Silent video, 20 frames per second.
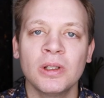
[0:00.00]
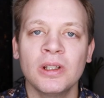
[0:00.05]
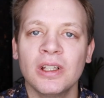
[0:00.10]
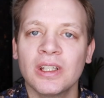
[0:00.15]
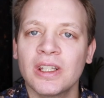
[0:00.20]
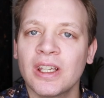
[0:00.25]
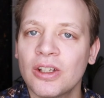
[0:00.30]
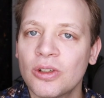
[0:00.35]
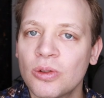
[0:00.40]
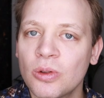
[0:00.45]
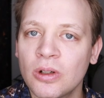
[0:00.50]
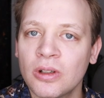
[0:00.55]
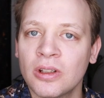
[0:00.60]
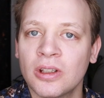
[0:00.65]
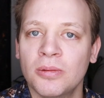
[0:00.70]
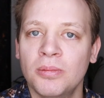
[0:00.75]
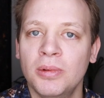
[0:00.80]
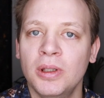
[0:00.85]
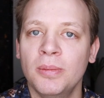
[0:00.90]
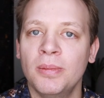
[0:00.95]
we look at
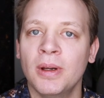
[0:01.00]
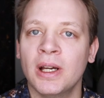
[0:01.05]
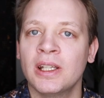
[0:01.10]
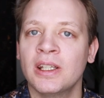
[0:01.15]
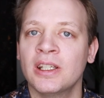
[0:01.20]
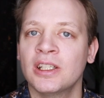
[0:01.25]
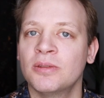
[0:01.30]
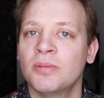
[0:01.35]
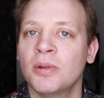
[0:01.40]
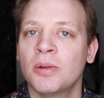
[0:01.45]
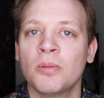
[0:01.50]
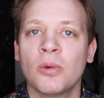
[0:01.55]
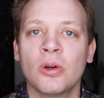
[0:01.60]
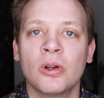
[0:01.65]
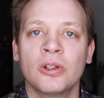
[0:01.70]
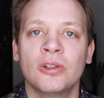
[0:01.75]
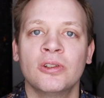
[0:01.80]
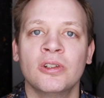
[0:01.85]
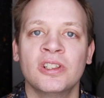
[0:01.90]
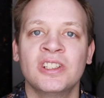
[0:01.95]
shortly, Peabody has been
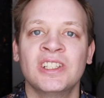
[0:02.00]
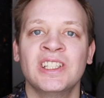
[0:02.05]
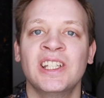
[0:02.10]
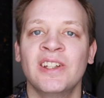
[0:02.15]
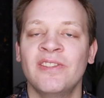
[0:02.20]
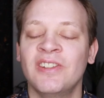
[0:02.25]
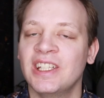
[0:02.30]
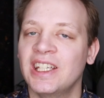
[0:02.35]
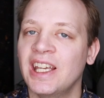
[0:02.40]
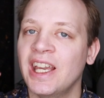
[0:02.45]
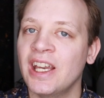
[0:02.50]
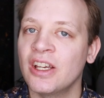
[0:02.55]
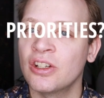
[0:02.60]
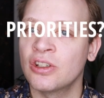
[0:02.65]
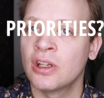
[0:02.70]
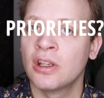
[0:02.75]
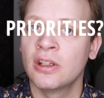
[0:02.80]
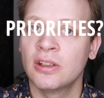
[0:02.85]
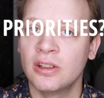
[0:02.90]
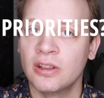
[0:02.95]
more interested in giving
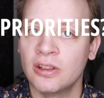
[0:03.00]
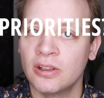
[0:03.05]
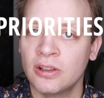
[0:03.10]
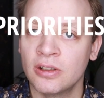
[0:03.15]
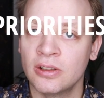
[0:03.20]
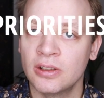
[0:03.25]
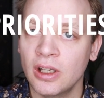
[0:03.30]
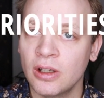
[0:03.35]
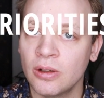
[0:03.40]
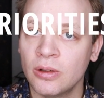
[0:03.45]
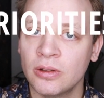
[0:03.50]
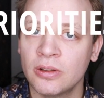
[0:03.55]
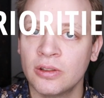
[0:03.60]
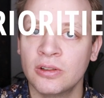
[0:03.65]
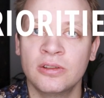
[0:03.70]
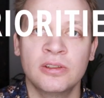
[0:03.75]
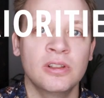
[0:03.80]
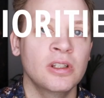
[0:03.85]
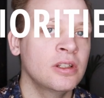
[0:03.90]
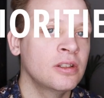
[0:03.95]
cash to their debt
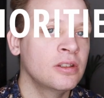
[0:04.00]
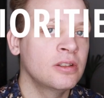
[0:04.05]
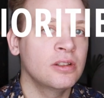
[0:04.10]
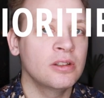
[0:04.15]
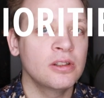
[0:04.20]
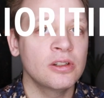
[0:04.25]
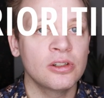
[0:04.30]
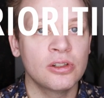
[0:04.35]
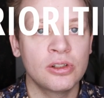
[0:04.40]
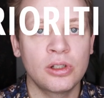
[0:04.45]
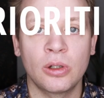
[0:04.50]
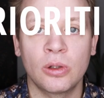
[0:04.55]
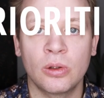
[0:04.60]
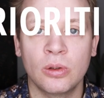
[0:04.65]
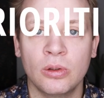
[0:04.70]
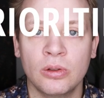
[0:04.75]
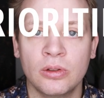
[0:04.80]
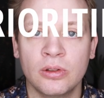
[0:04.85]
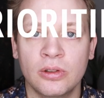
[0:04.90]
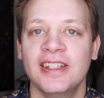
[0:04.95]
holders than to their
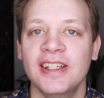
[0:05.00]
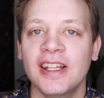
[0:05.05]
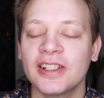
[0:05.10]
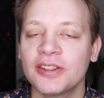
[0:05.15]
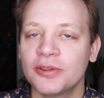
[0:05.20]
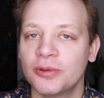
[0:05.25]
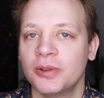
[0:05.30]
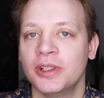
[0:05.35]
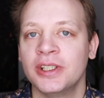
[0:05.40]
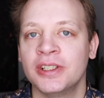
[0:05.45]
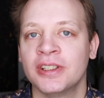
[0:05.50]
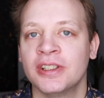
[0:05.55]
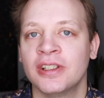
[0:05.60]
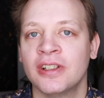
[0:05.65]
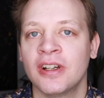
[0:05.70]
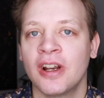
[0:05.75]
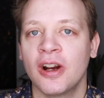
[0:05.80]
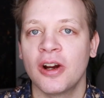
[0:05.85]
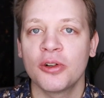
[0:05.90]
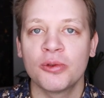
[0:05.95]
shareholders. The next
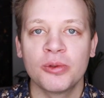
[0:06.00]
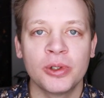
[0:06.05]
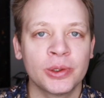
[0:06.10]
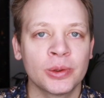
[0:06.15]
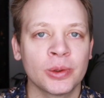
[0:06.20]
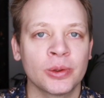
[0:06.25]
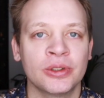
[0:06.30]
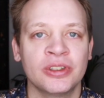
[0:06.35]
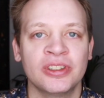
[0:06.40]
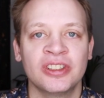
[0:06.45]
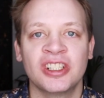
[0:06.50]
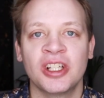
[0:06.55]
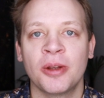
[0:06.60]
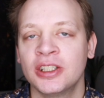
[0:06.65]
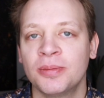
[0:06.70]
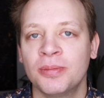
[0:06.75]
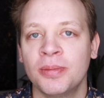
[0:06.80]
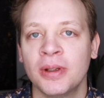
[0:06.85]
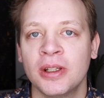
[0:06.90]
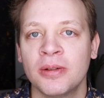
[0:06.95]
reason Arch Resources
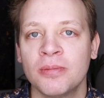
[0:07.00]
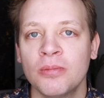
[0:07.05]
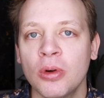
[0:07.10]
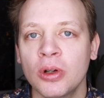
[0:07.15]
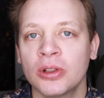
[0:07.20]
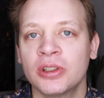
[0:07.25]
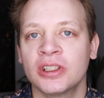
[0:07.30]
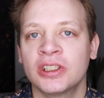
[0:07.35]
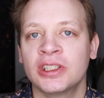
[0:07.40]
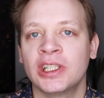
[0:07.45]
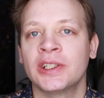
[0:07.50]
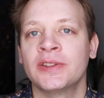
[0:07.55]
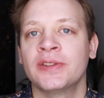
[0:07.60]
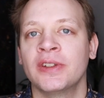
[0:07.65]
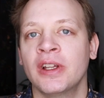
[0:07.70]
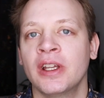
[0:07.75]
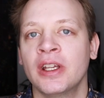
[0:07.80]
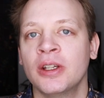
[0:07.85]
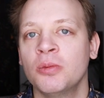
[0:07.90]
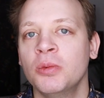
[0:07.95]
has been more
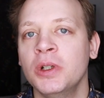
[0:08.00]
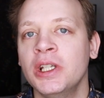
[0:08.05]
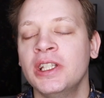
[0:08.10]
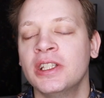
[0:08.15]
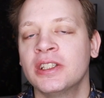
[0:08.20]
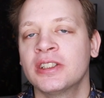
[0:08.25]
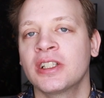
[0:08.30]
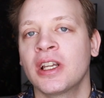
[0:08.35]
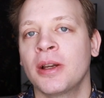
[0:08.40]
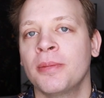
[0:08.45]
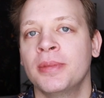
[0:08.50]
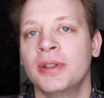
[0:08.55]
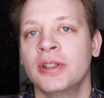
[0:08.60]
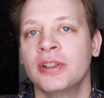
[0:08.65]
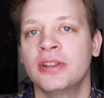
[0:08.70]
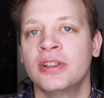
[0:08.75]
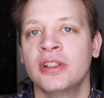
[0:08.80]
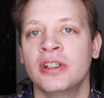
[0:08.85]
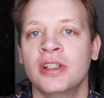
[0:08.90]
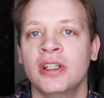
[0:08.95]
successful and winning its
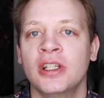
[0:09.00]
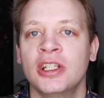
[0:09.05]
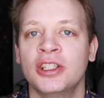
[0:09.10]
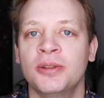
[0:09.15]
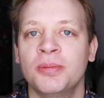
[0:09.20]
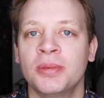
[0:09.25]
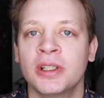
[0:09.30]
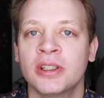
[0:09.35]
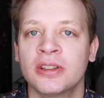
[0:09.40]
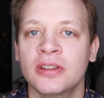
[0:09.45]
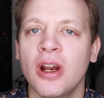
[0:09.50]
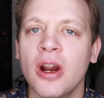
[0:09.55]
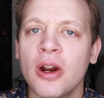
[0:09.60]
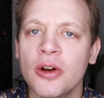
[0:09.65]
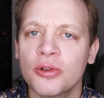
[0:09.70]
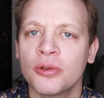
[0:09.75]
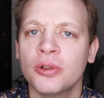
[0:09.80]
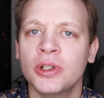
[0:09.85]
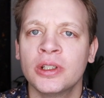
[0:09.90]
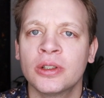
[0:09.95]
competition is because
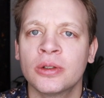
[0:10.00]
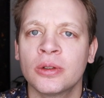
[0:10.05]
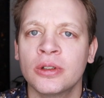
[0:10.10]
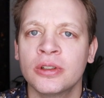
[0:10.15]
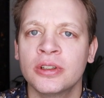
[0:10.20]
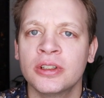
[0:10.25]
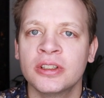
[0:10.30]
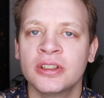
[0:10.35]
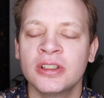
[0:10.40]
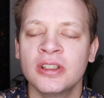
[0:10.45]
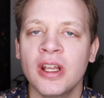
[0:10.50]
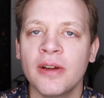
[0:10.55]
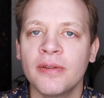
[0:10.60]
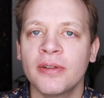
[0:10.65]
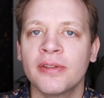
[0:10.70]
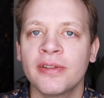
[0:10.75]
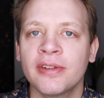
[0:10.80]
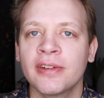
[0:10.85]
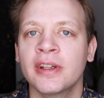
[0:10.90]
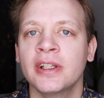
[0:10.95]
Arch Resources
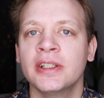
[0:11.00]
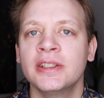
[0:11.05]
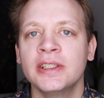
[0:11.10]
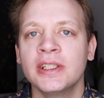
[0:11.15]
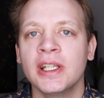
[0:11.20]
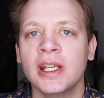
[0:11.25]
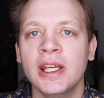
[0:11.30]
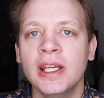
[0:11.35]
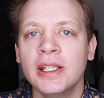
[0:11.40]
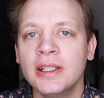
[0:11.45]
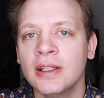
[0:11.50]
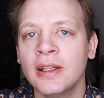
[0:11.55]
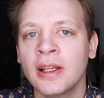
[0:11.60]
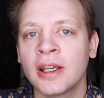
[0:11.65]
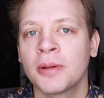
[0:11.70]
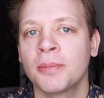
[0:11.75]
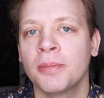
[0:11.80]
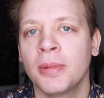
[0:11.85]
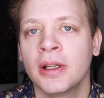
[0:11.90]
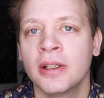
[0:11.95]
never forgets to hit the
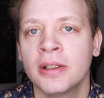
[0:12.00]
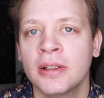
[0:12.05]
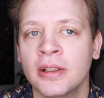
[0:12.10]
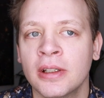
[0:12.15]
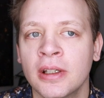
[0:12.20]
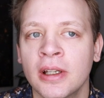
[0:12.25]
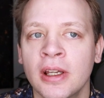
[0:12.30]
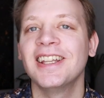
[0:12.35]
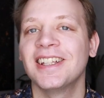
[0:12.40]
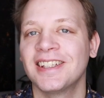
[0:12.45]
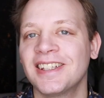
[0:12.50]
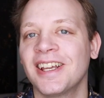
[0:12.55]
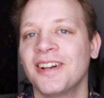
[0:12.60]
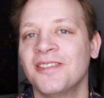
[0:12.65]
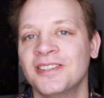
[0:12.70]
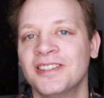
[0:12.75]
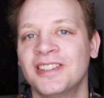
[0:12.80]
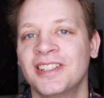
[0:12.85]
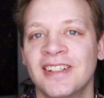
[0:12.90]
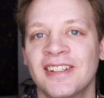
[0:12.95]
like button. I'll let
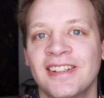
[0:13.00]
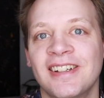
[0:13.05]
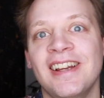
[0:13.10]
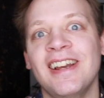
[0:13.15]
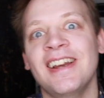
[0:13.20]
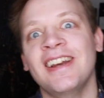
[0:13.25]
that one sink in.